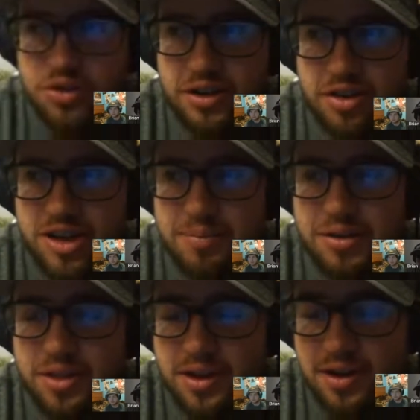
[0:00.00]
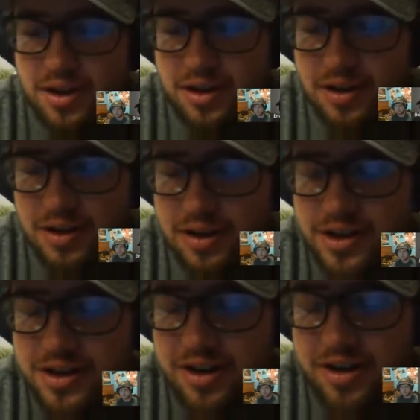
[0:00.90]
guys think about the
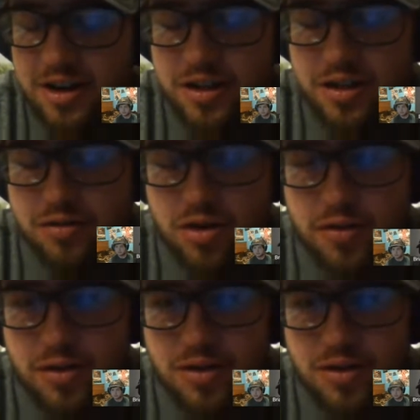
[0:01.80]
IndyCar on the Roval?